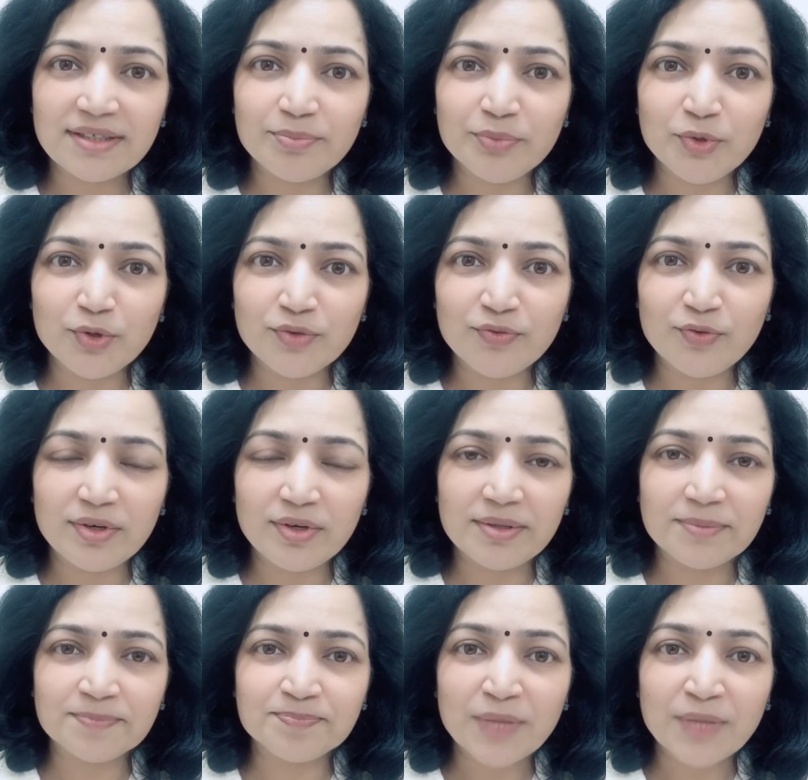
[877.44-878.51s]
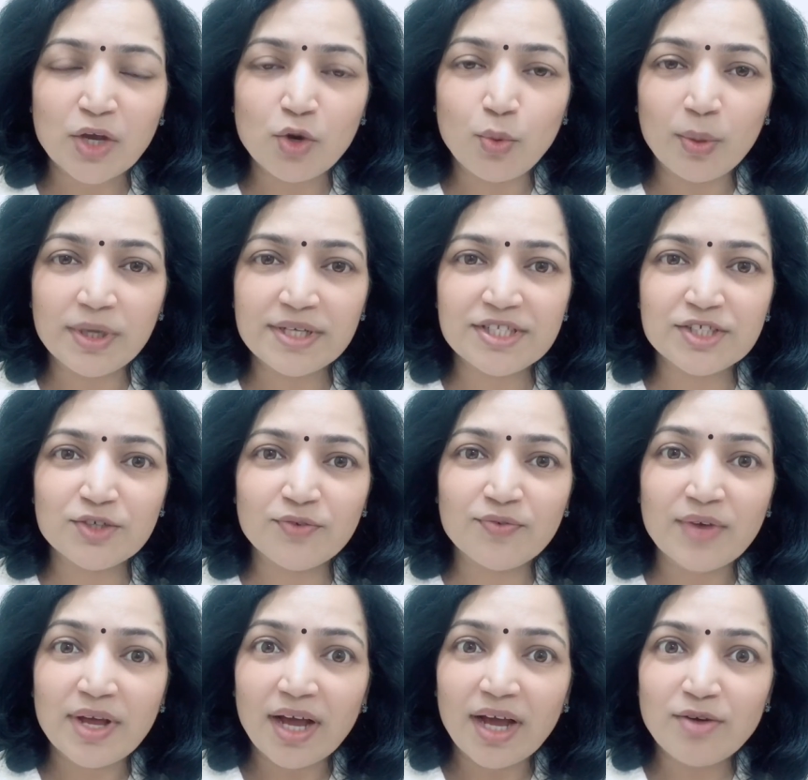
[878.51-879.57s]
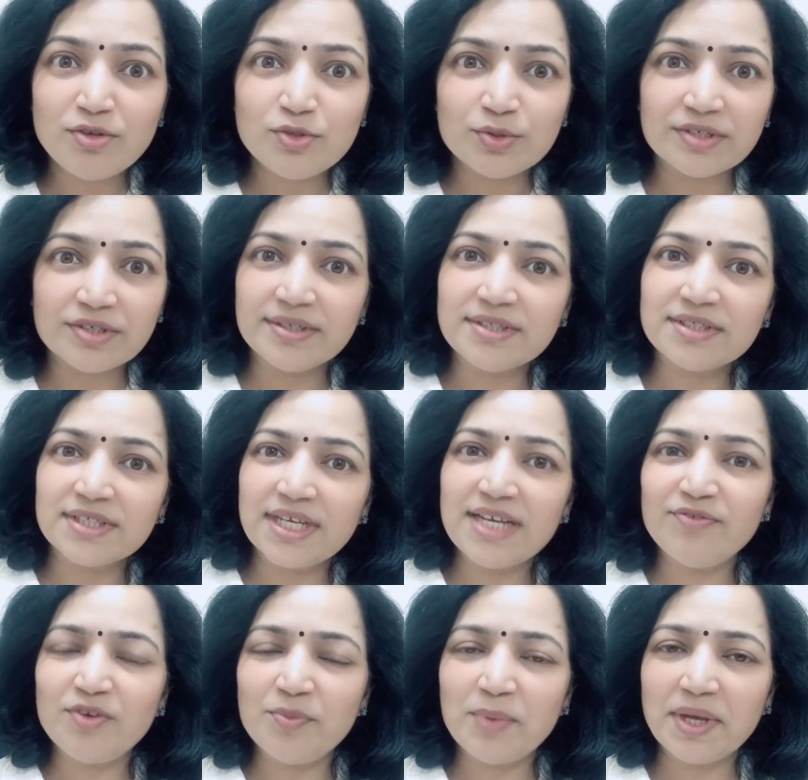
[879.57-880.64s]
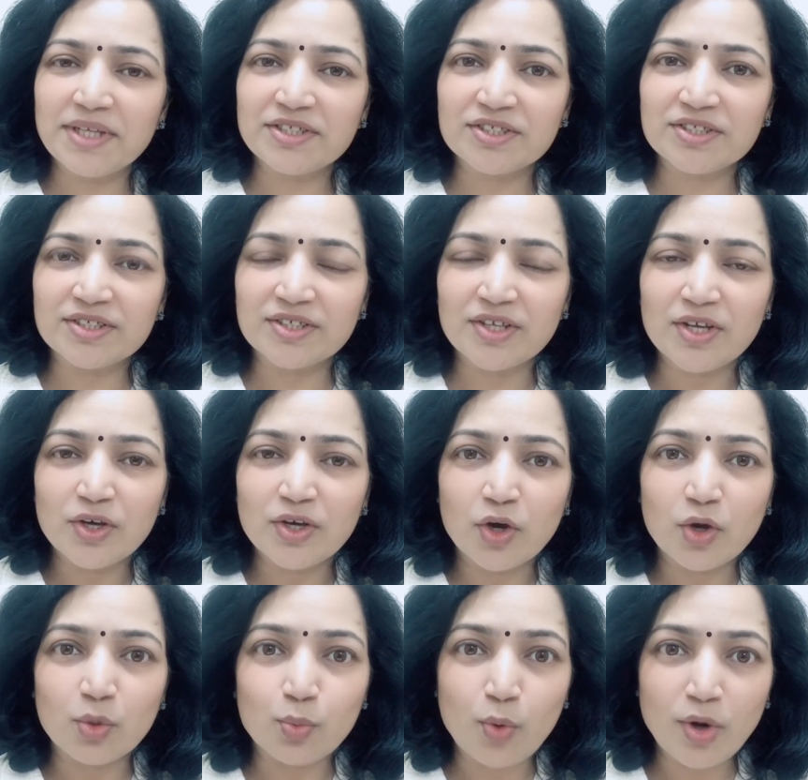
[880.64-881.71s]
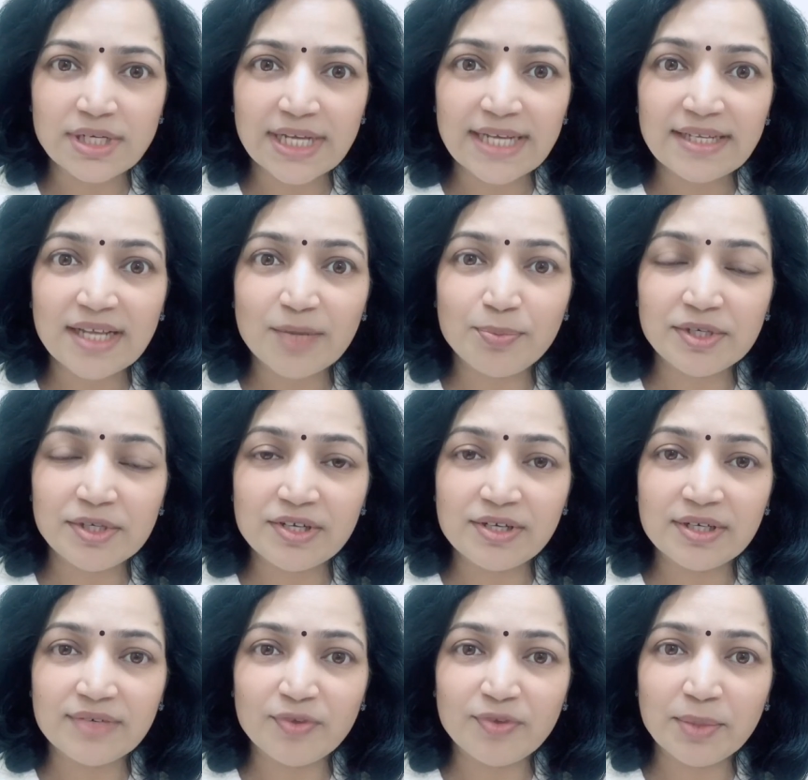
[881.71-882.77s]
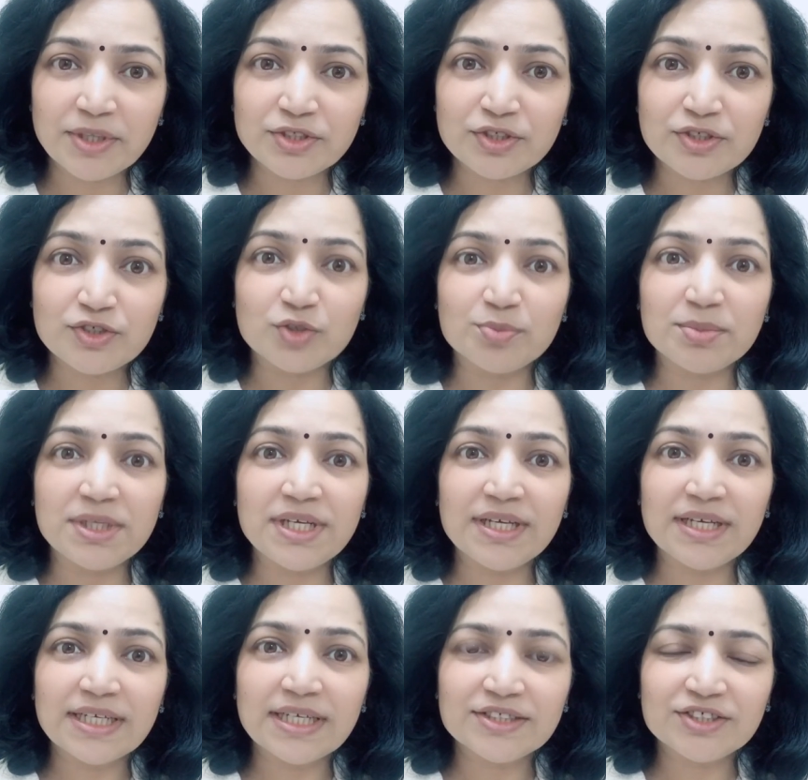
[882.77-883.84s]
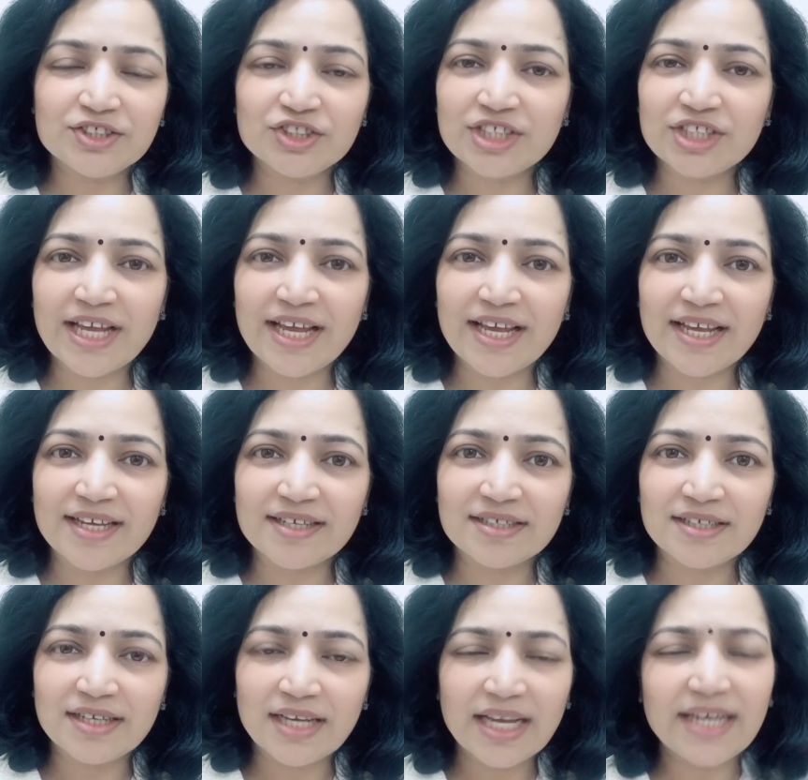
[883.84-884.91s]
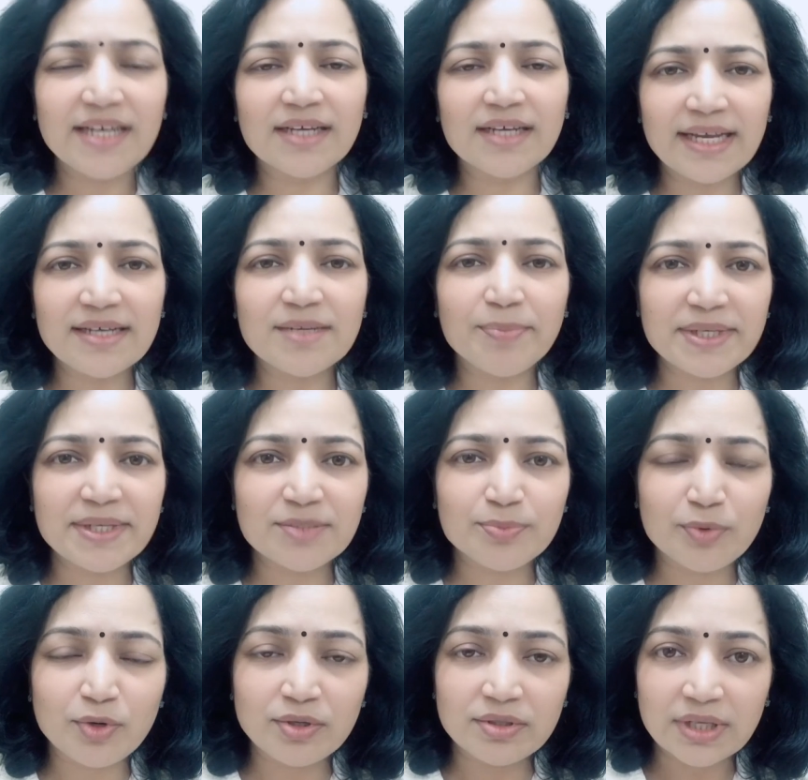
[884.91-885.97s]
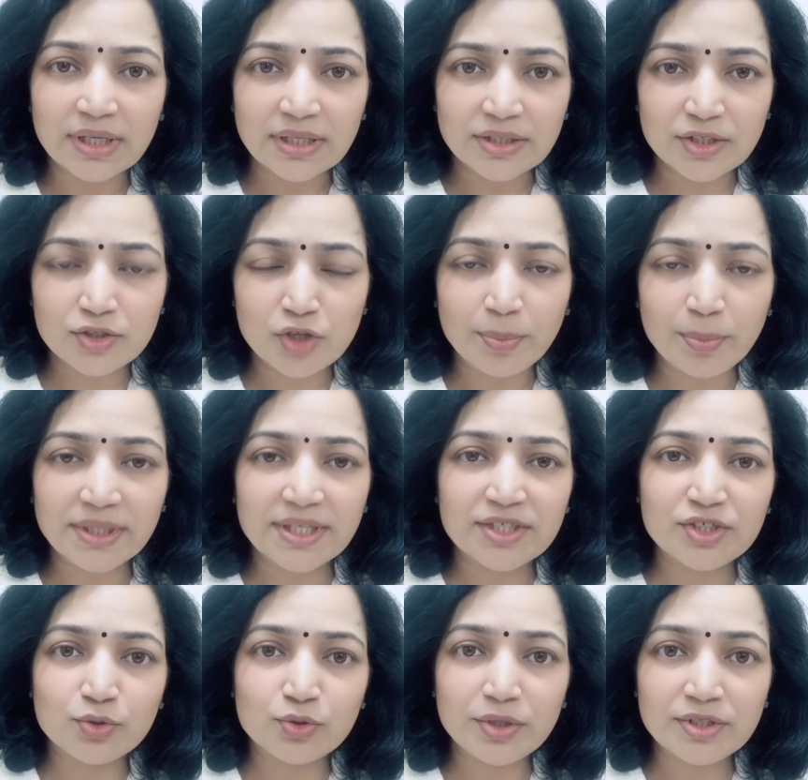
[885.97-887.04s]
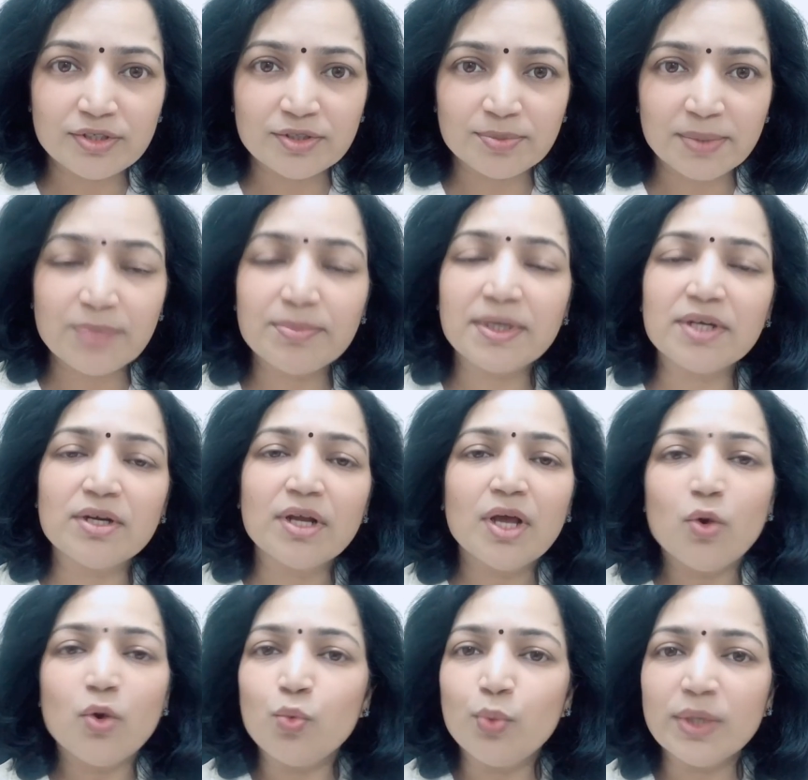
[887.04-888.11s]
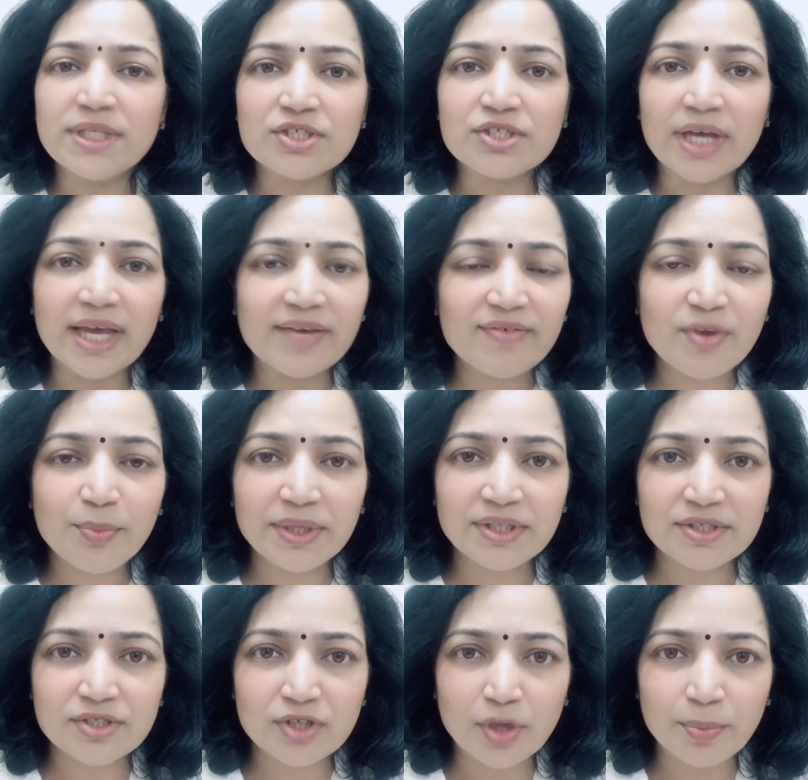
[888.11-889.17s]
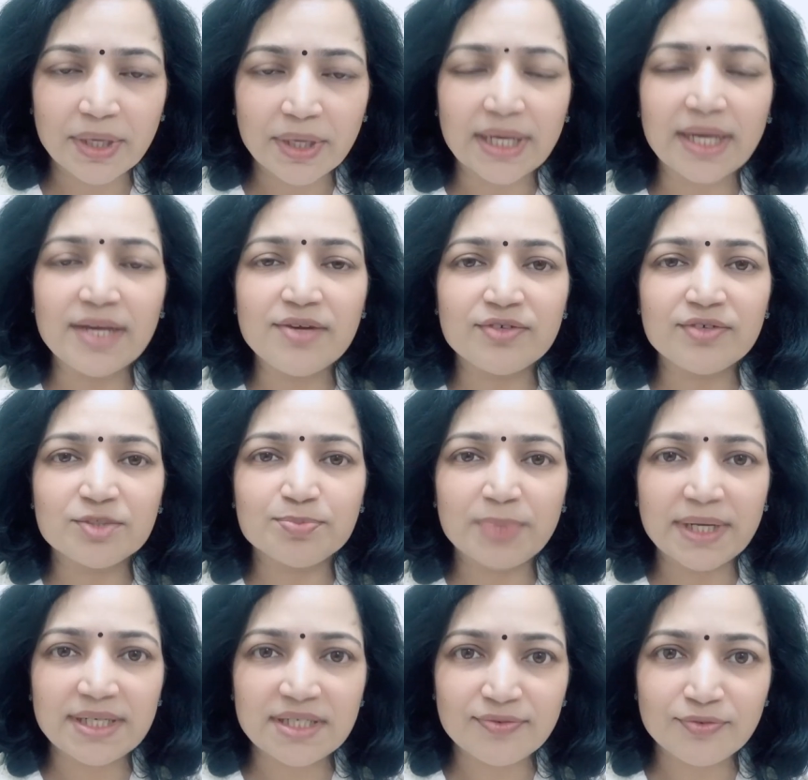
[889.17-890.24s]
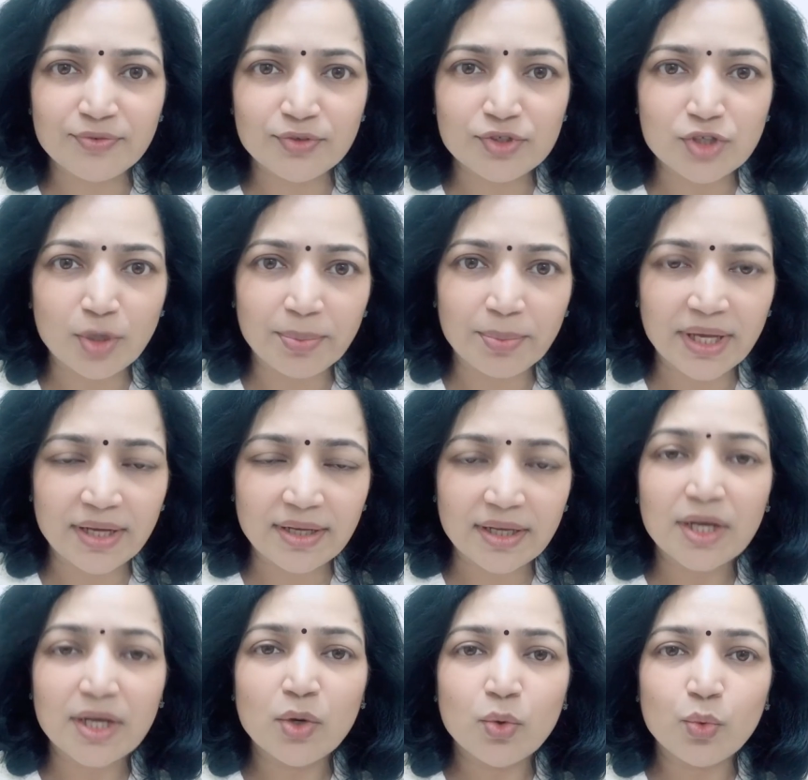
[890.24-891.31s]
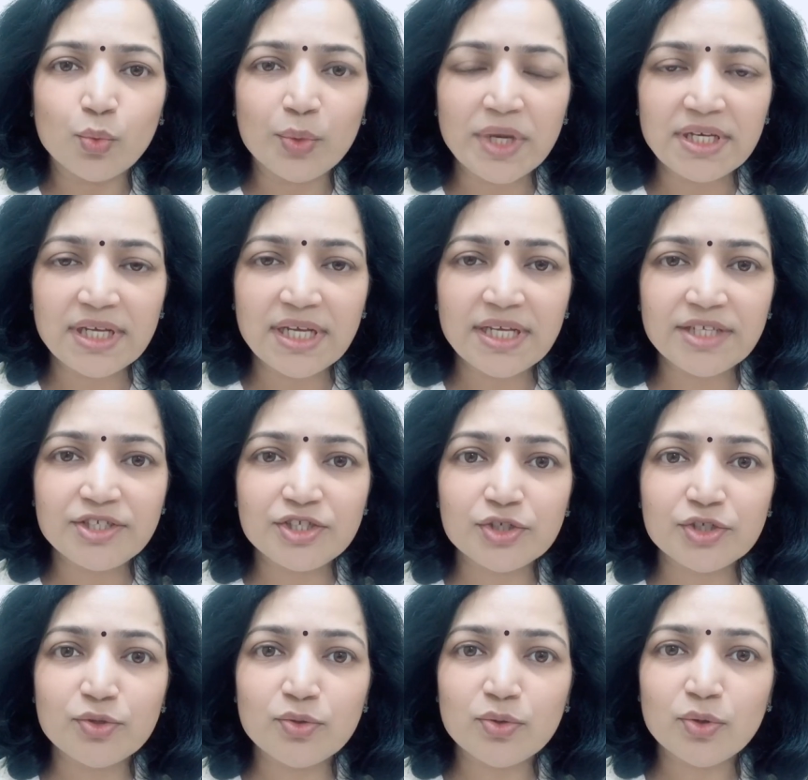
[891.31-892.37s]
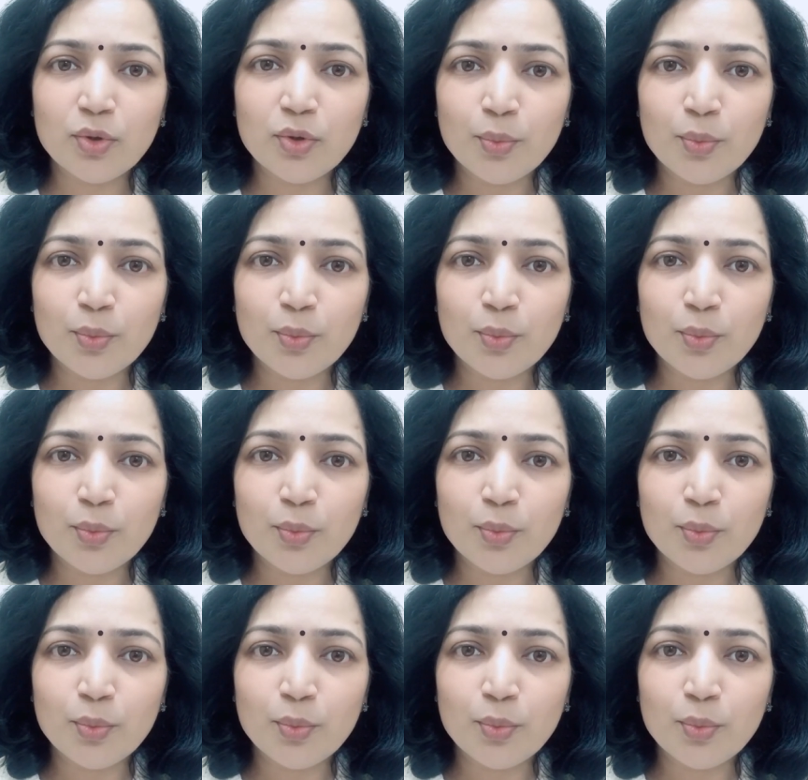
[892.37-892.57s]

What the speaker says: beautiful quality of how to arrange information, or what in that particular information should be shared. It again depends upon the topic that you're going to speak, but whichever be the topic, irrespective of the topic, we need to